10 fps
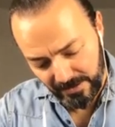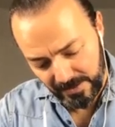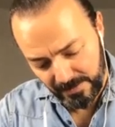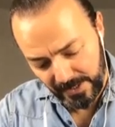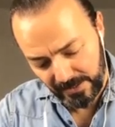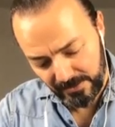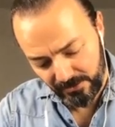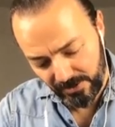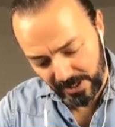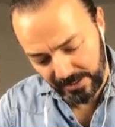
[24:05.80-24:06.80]
this makes
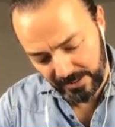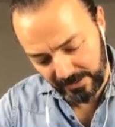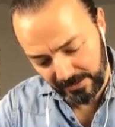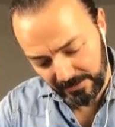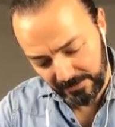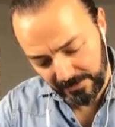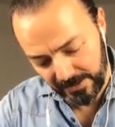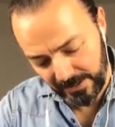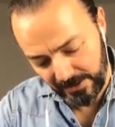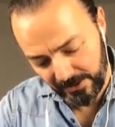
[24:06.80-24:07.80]
writing
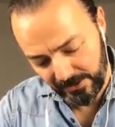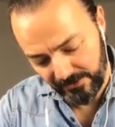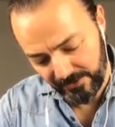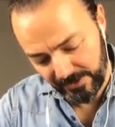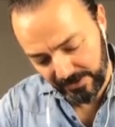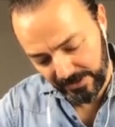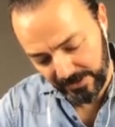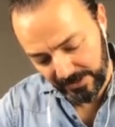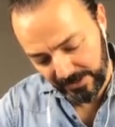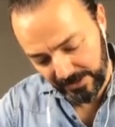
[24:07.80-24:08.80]
a lot of
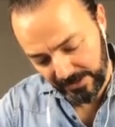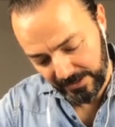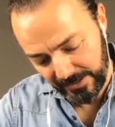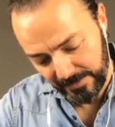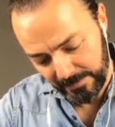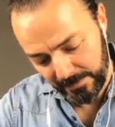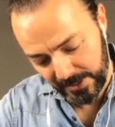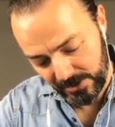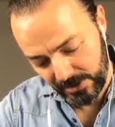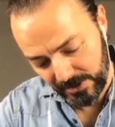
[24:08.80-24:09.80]

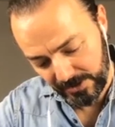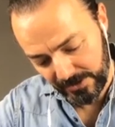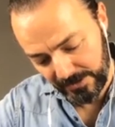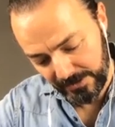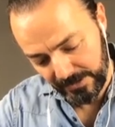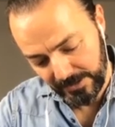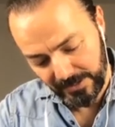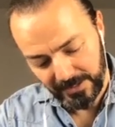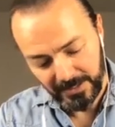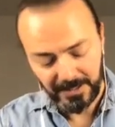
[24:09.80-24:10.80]
much
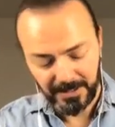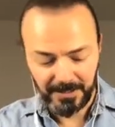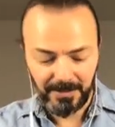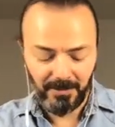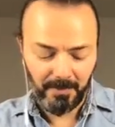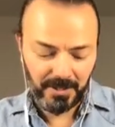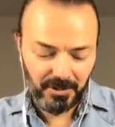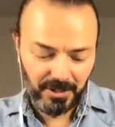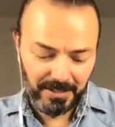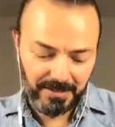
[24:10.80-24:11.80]
uh, or
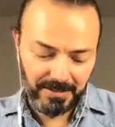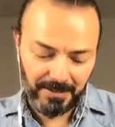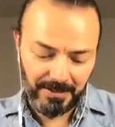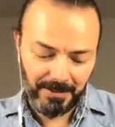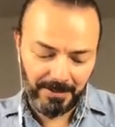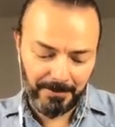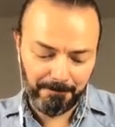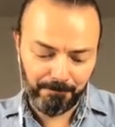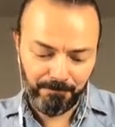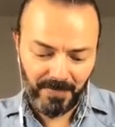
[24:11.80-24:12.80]
much as
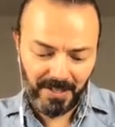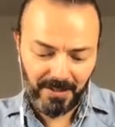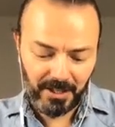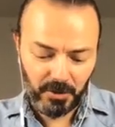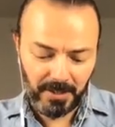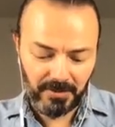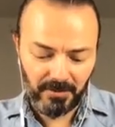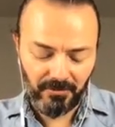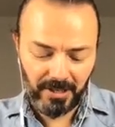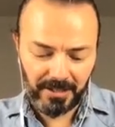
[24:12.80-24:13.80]
um, the experience
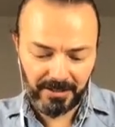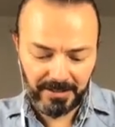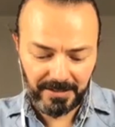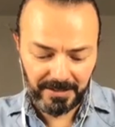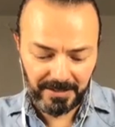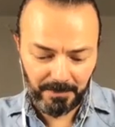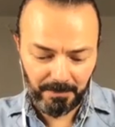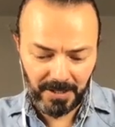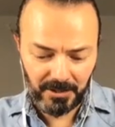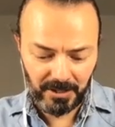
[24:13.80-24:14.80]
of writing is, as
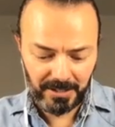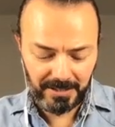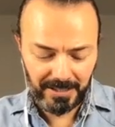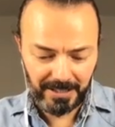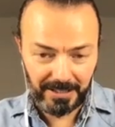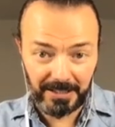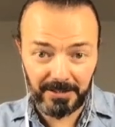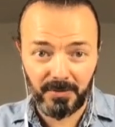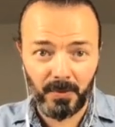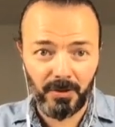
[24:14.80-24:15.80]
much as like it
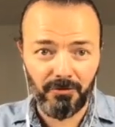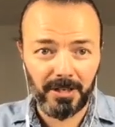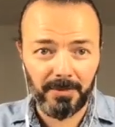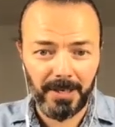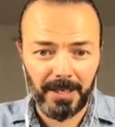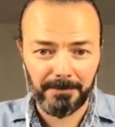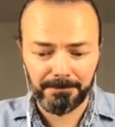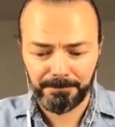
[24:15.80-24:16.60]
is with a real pen